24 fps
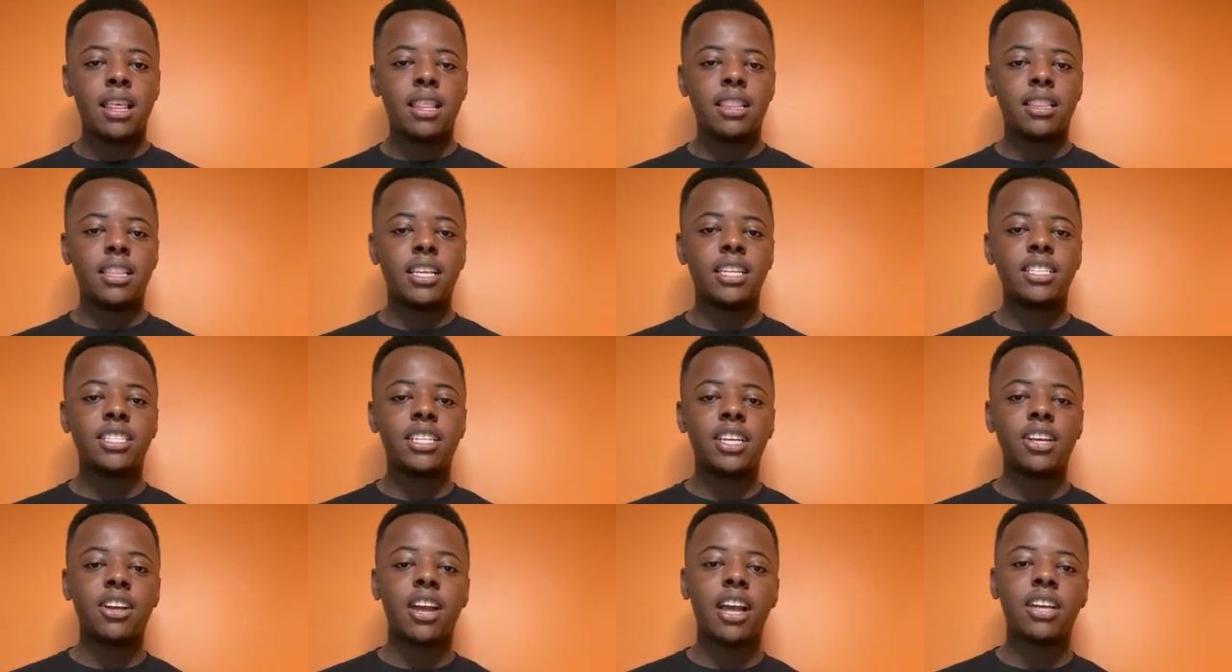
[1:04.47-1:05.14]
This
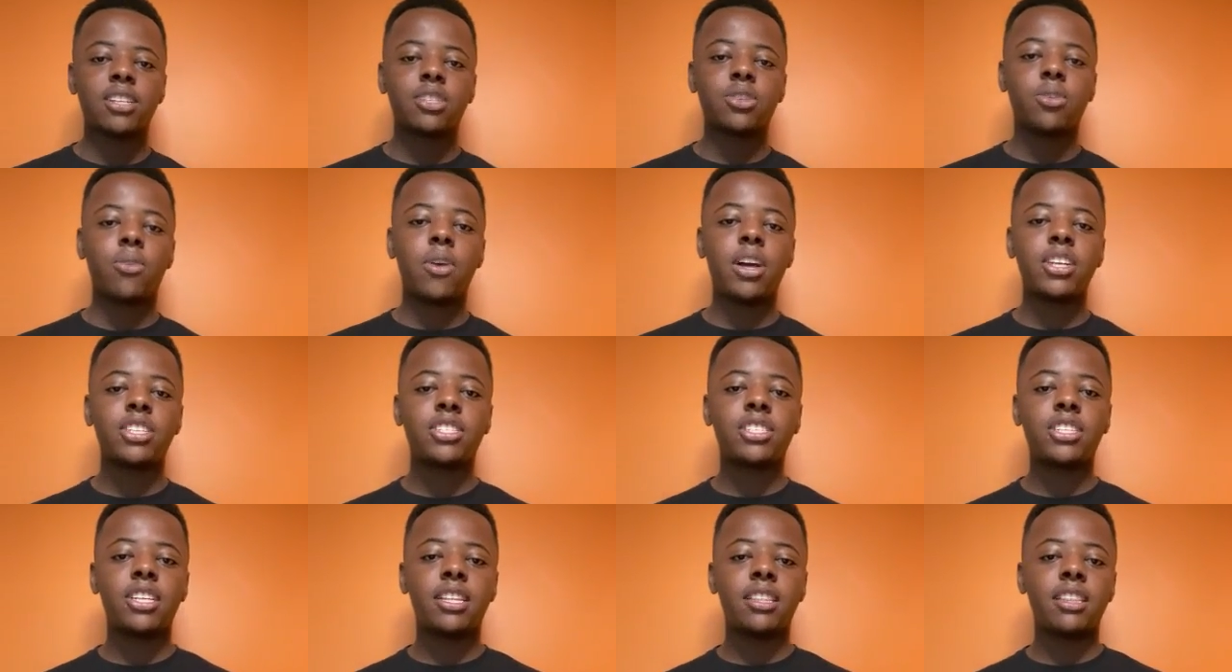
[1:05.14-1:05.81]
year has
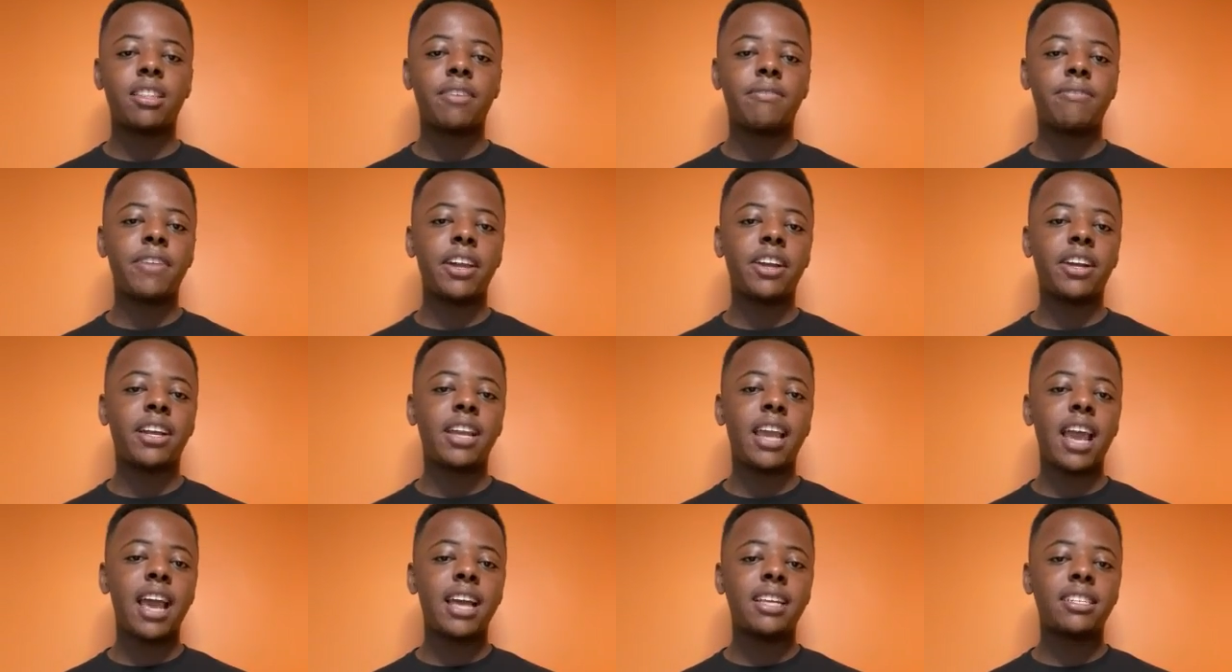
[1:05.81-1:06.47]
questioned the
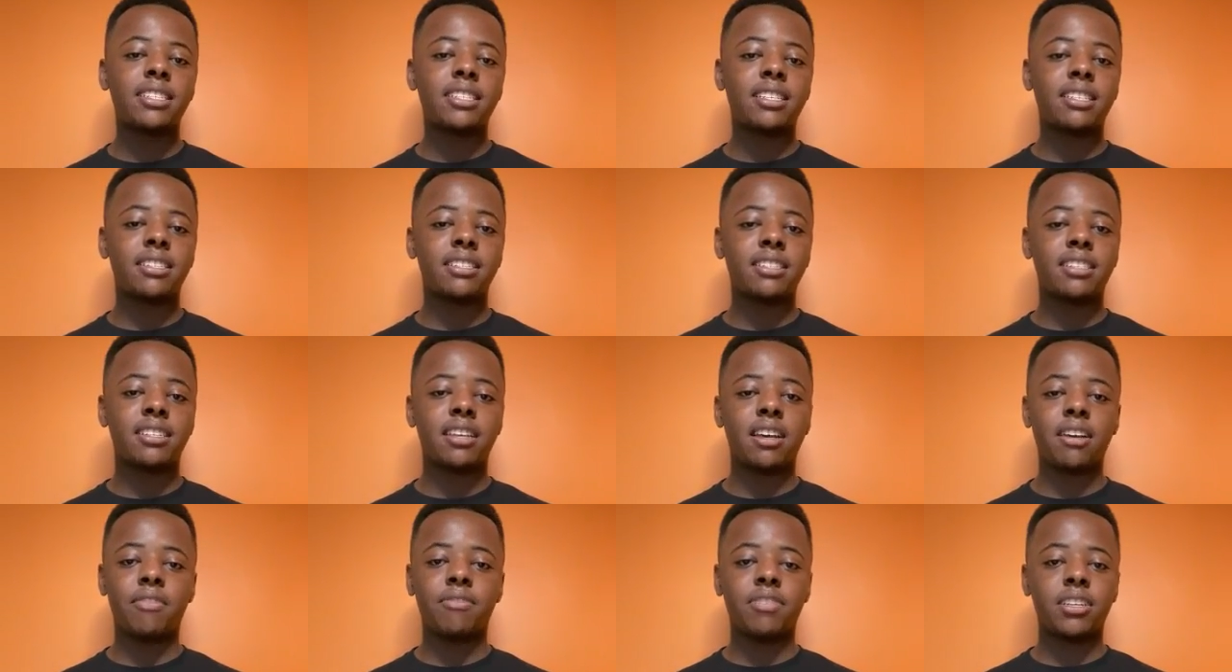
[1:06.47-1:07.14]
very
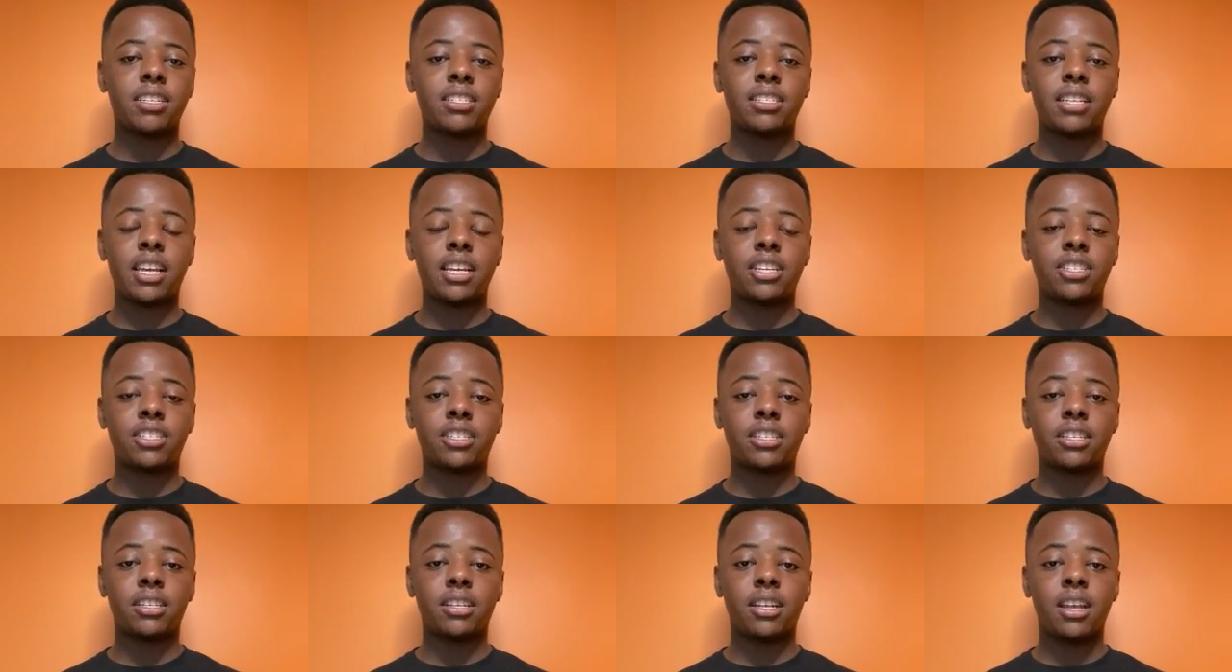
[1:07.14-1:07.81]
essence of this
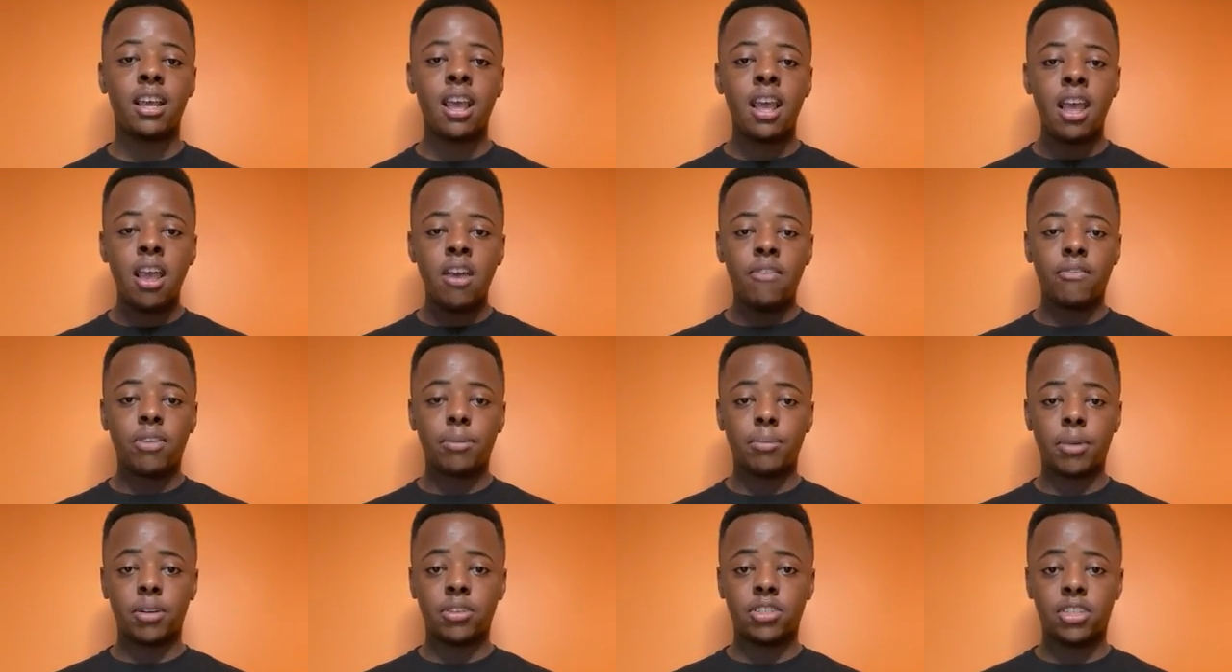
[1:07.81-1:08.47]
nation,
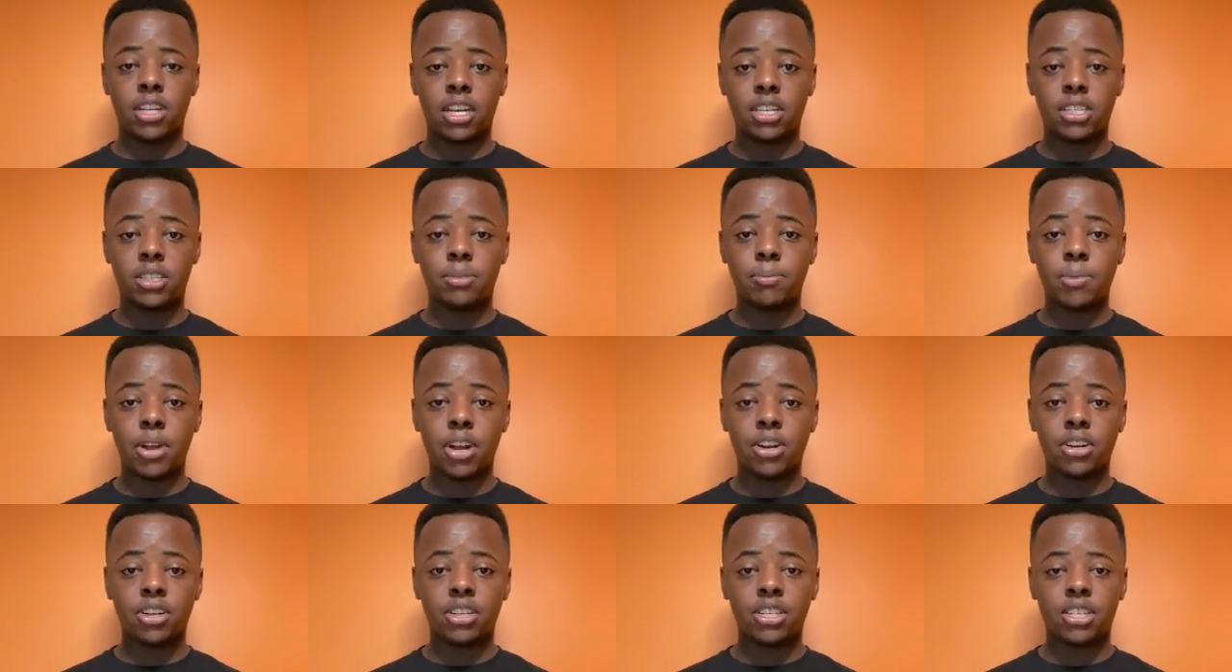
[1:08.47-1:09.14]
from unjust
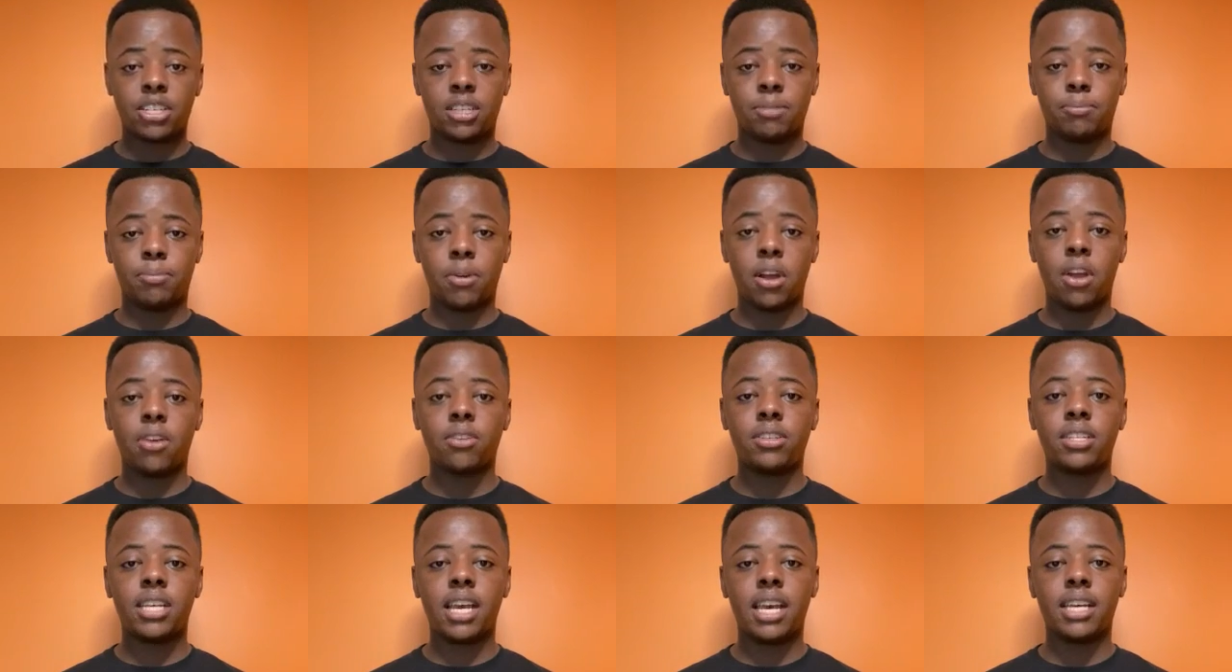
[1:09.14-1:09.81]
murders to
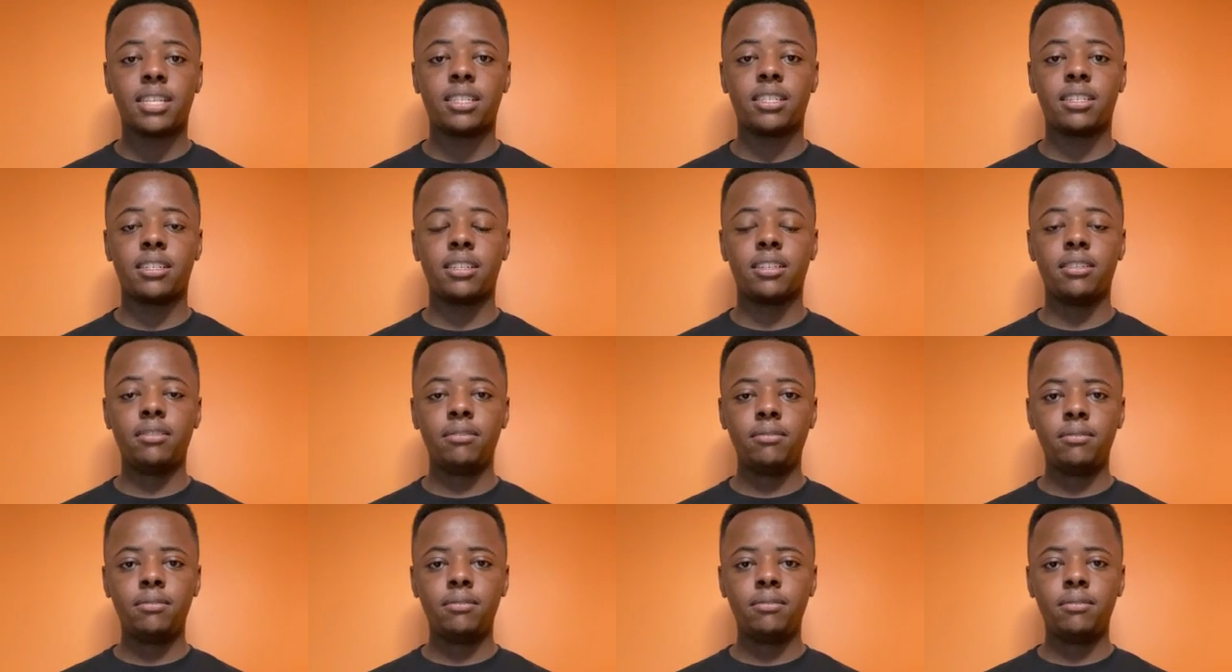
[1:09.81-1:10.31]
protest,